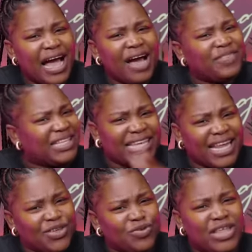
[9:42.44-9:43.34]
After
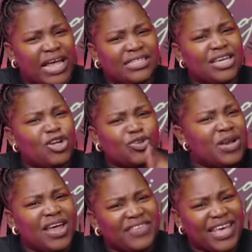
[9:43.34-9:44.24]
telling you that,
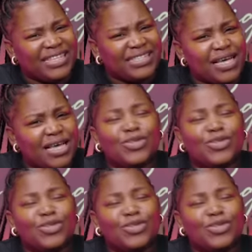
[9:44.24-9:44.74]
don't have kids.